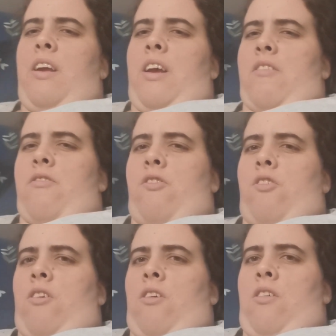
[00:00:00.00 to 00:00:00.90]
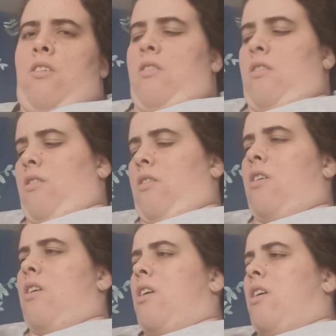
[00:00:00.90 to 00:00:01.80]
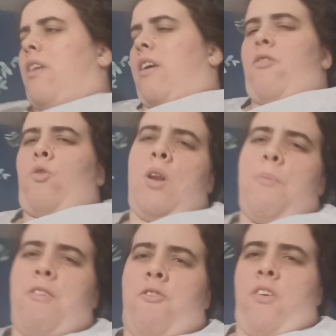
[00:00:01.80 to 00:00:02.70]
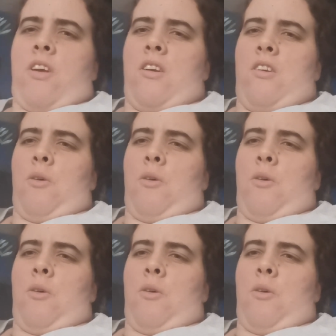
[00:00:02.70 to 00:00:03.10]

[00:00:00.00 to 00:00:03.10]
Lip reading: Yeah, so again, 20 pages in,